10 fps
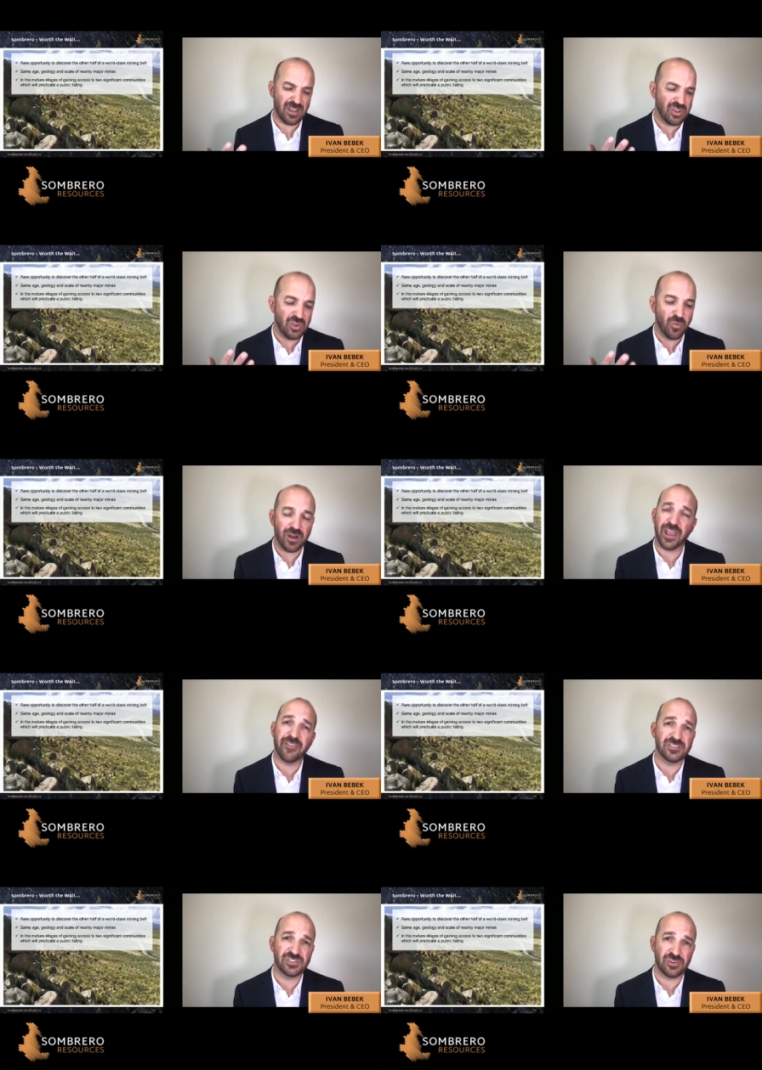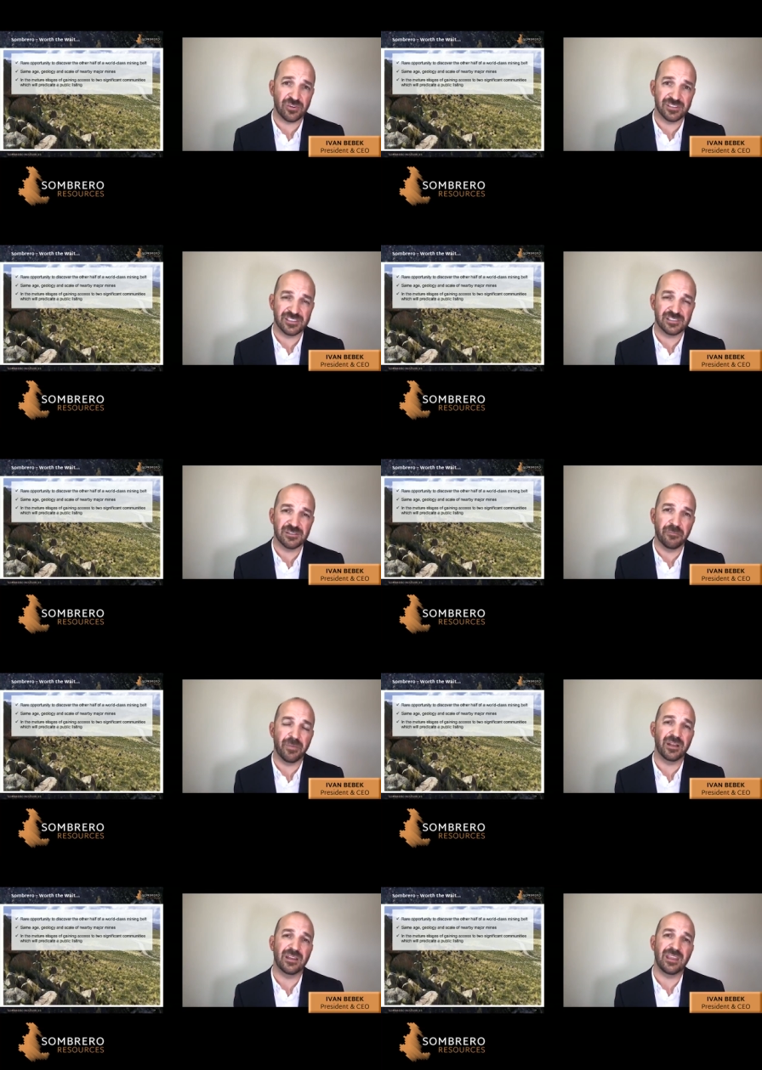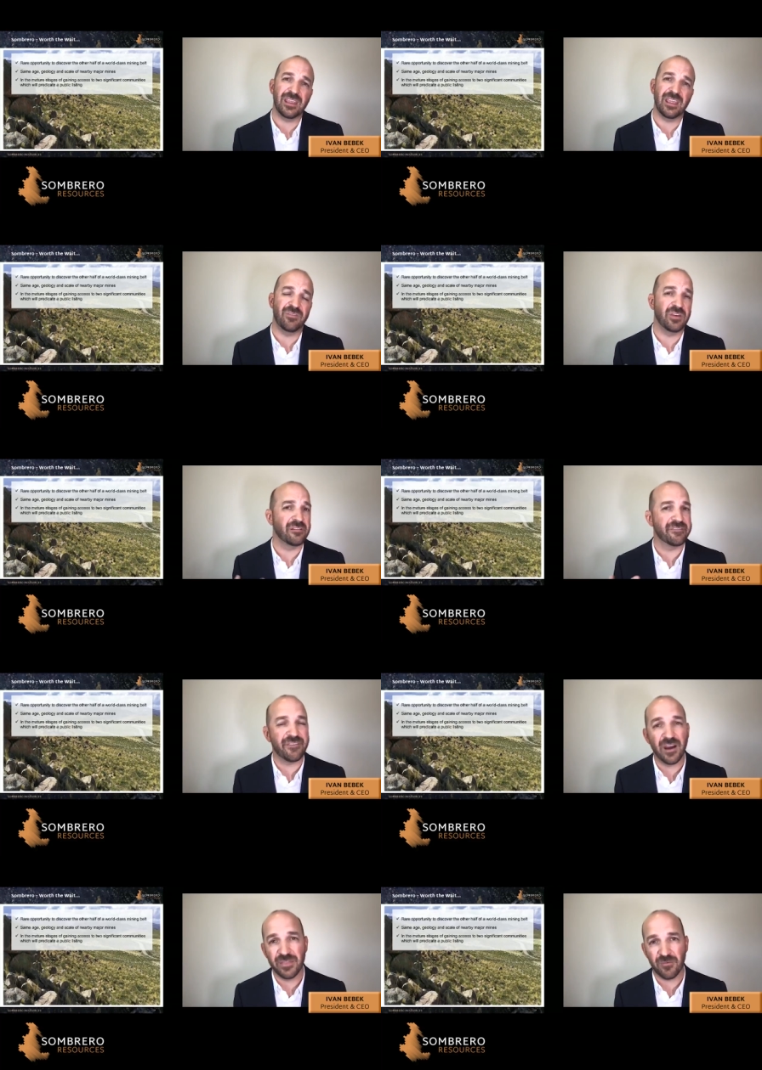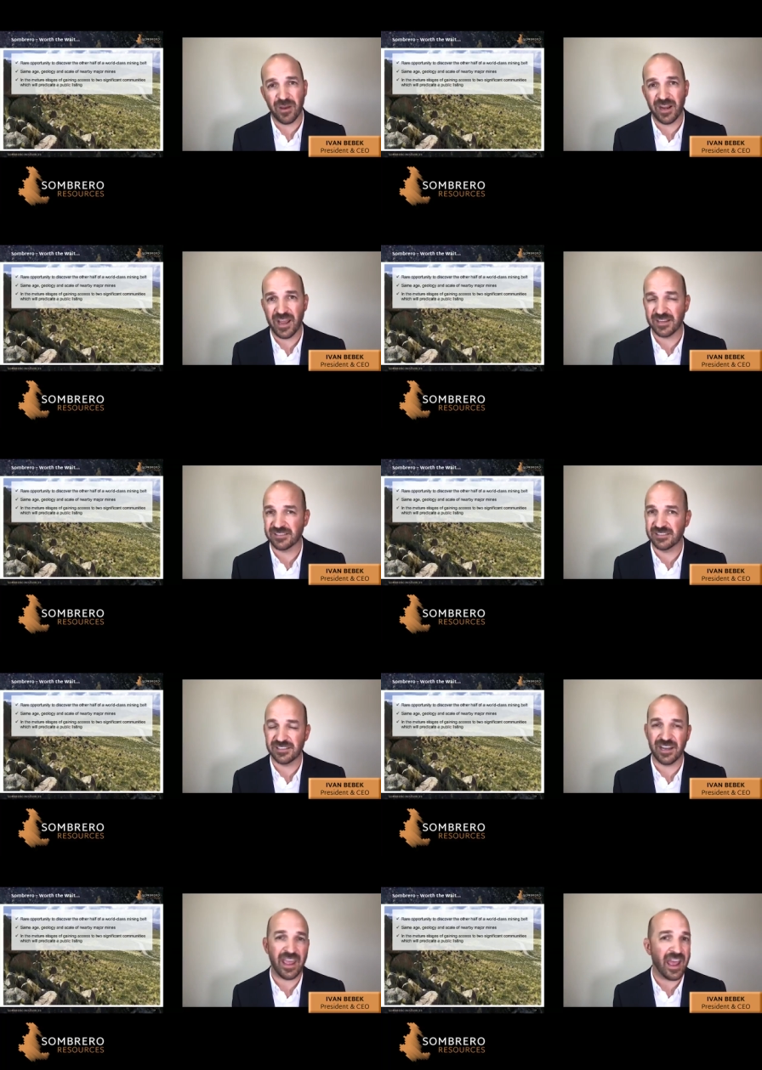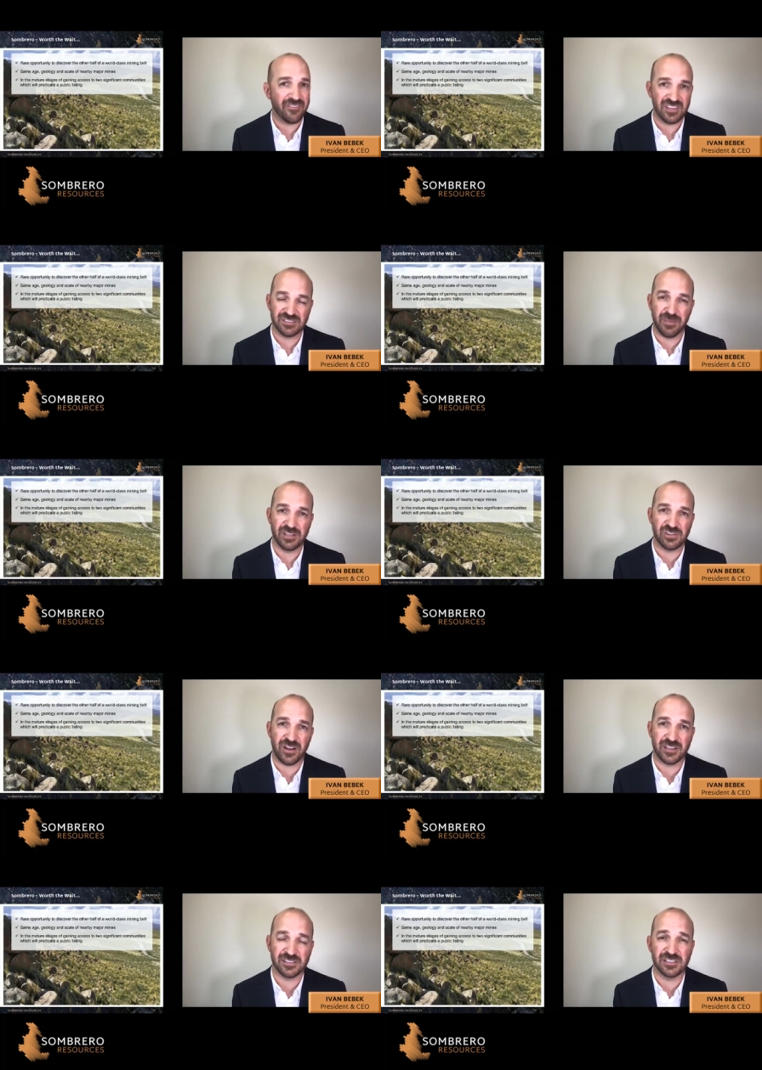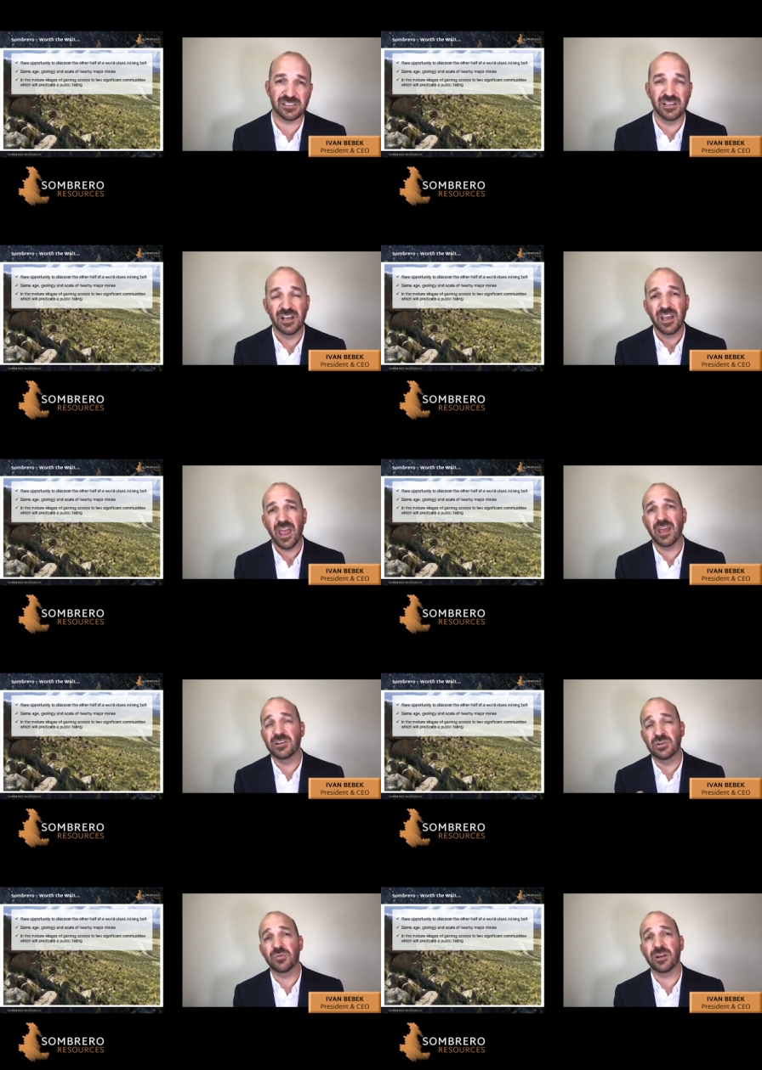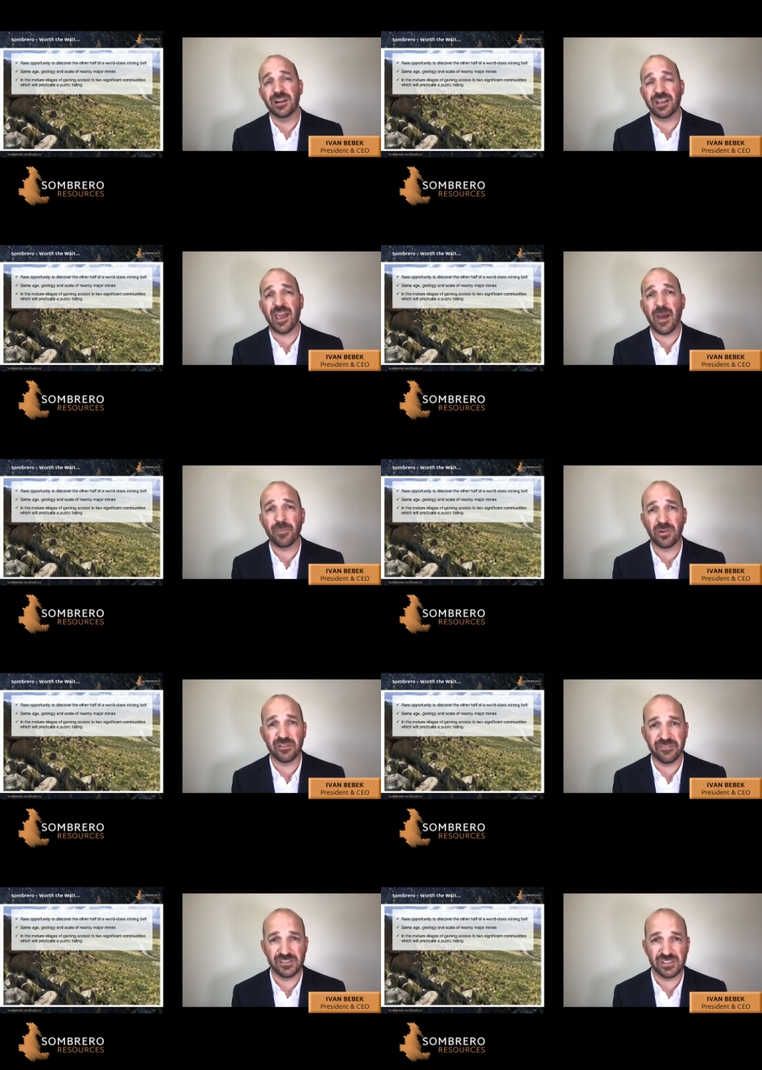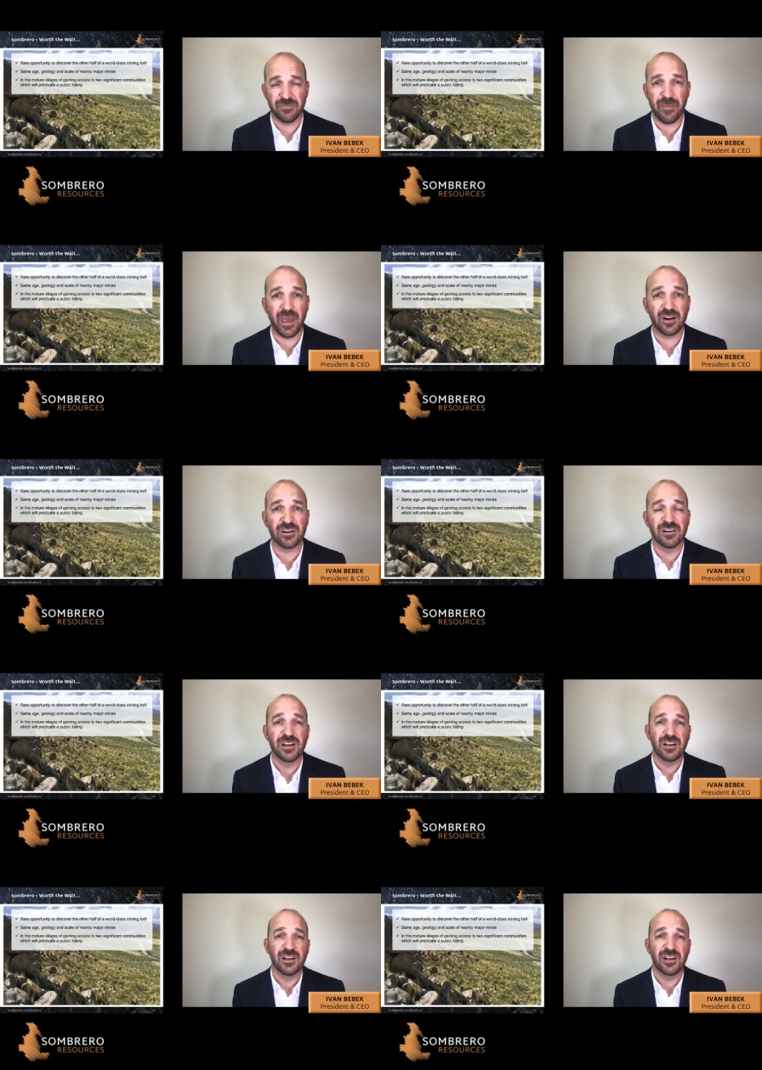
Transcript: you want to have insurance, but if you can find the right assets and have these major assets and do it in a capital efficient manner,